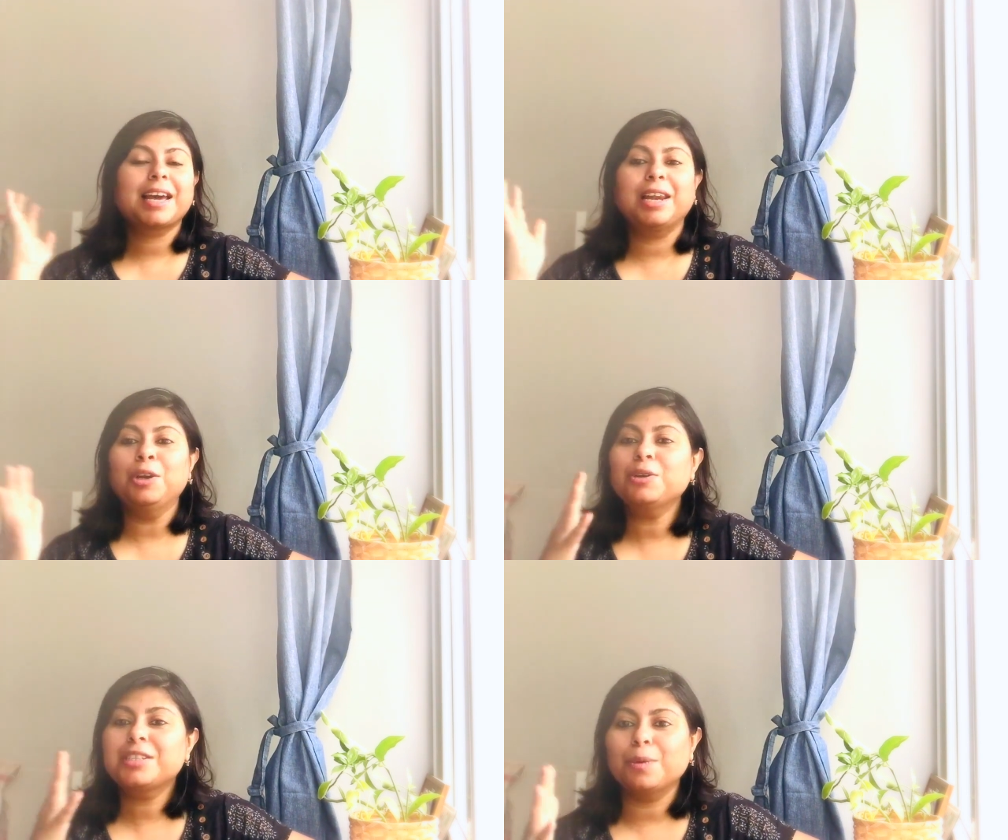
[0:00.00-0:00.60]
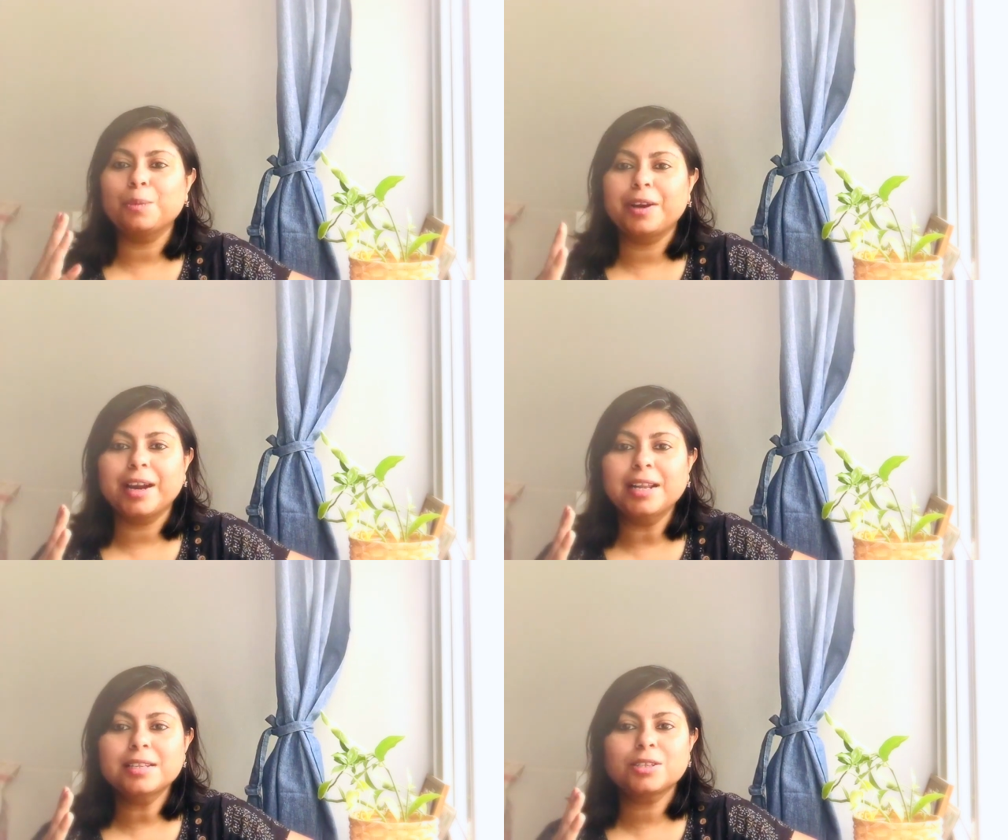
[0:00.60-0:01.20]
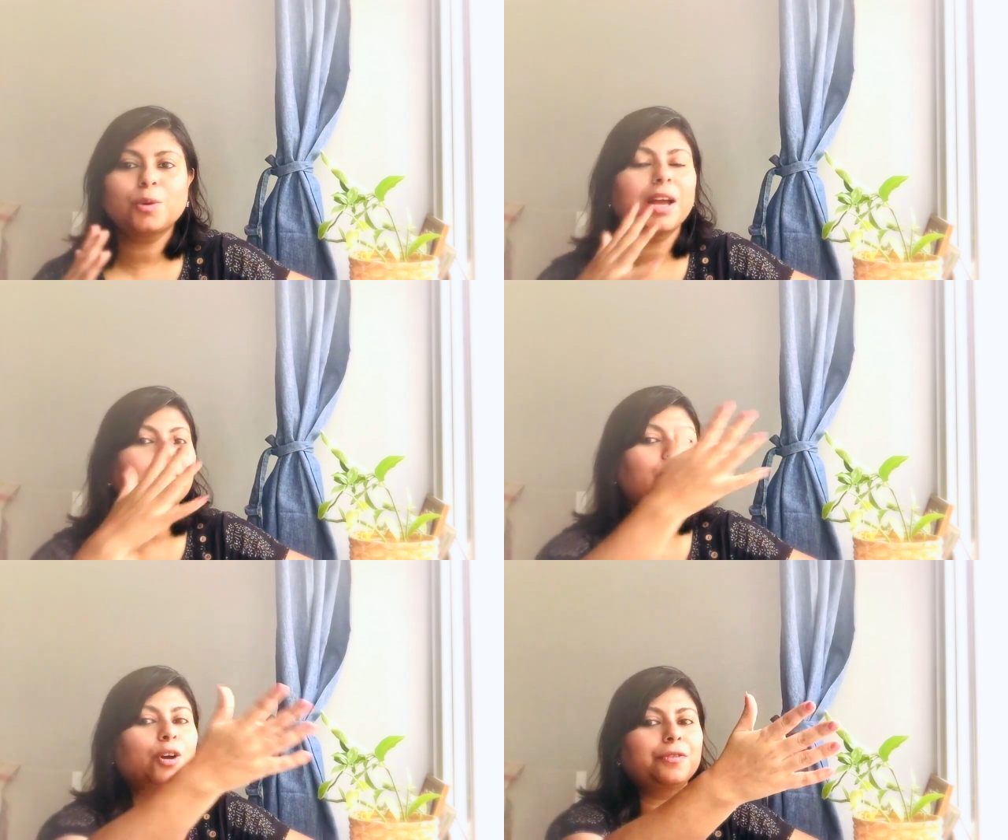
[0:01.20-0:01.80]
can look somewhere else, though I
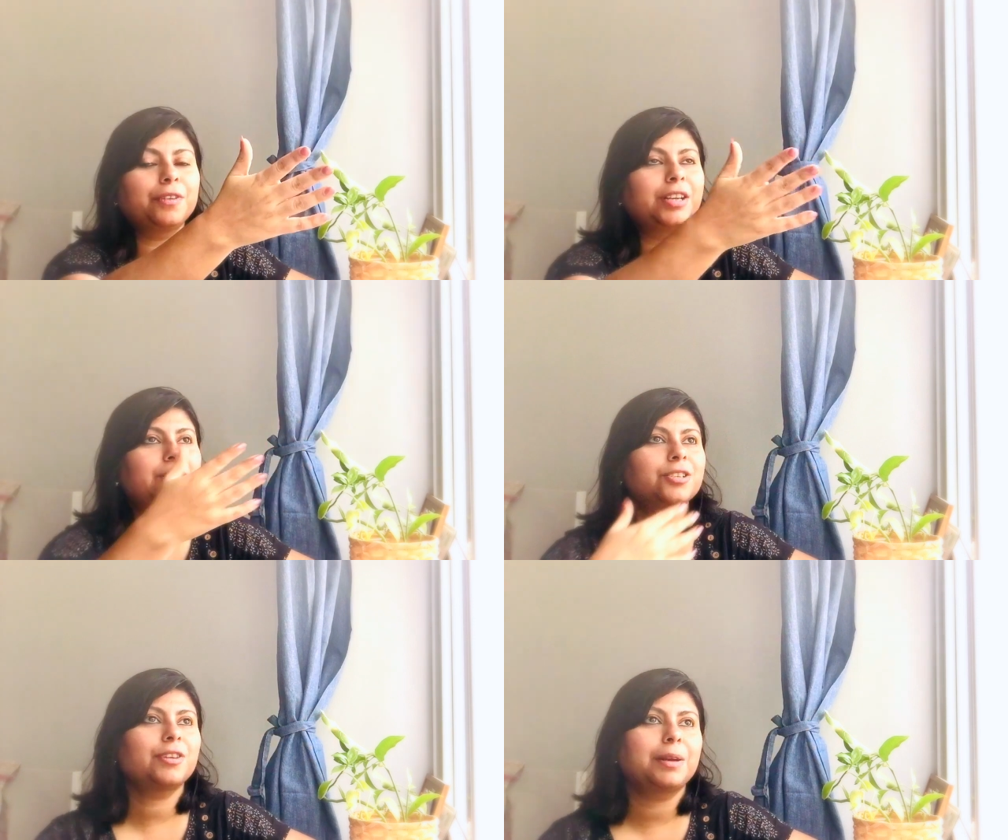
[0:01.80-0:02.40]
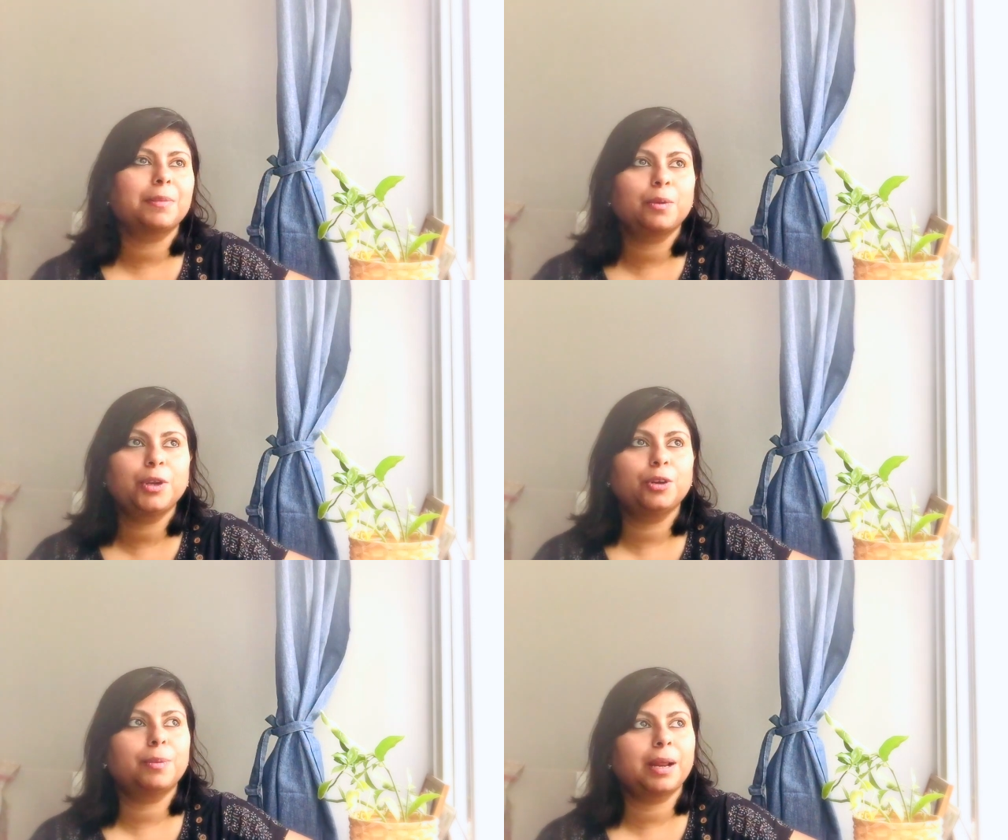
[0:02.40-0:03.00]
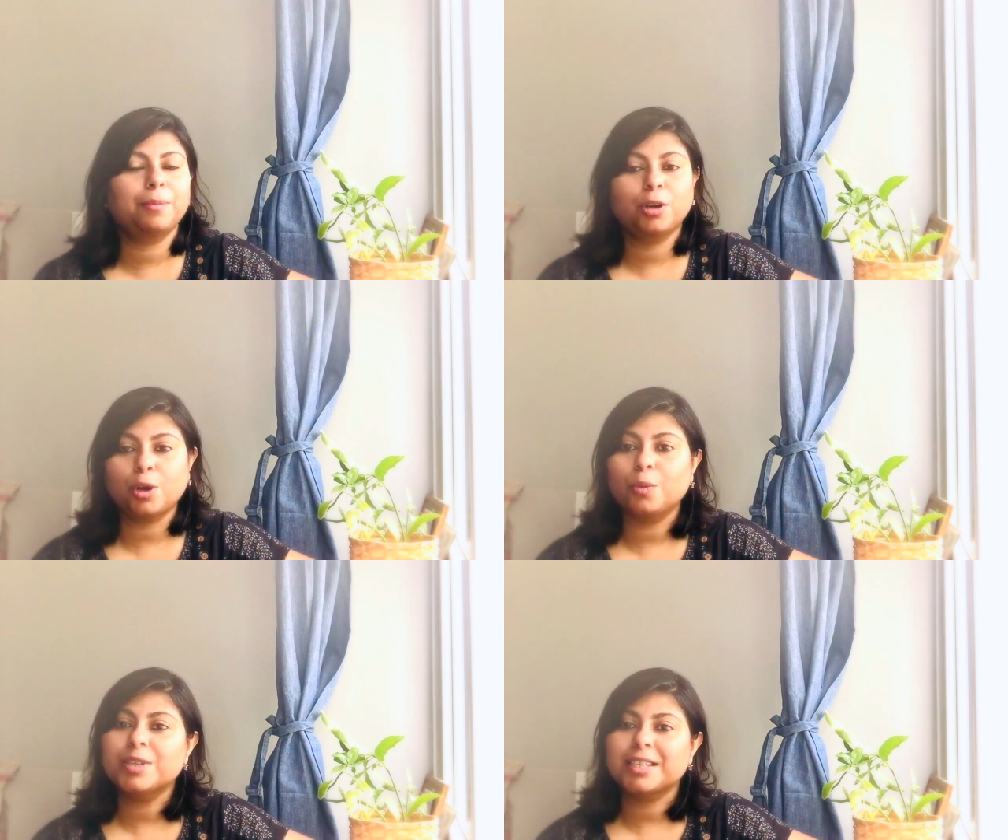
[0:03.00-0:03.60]
have a lot of green just right my window, but I'm
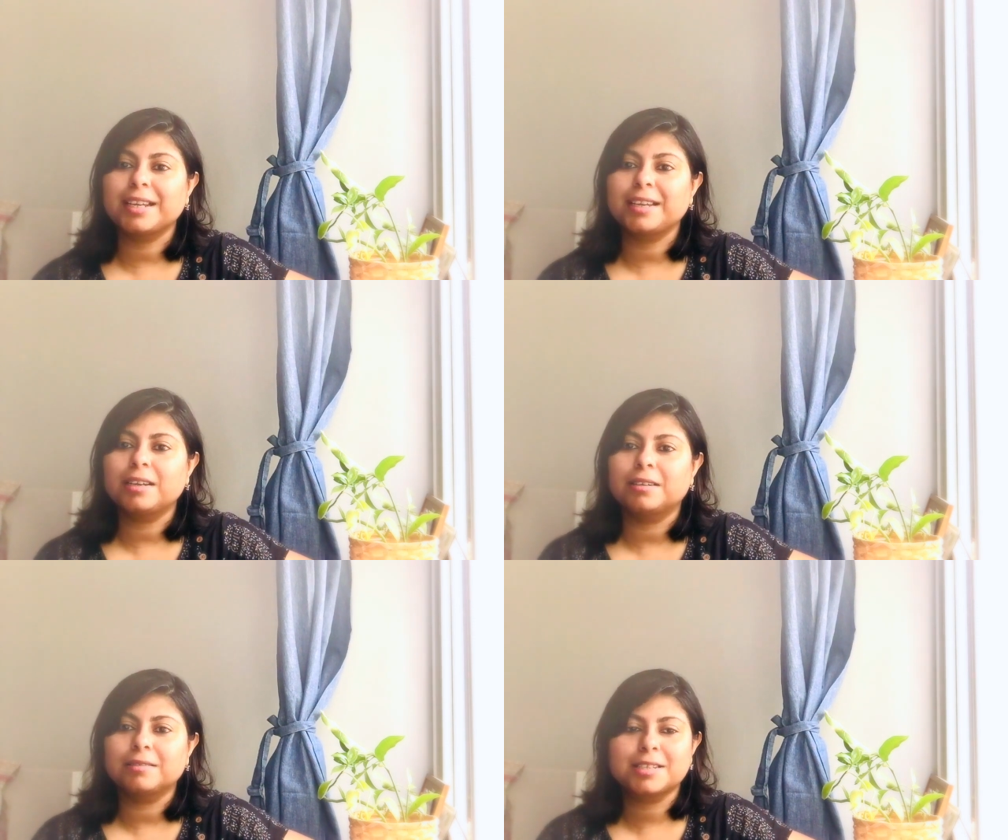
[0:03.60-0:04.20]
not always sitting here.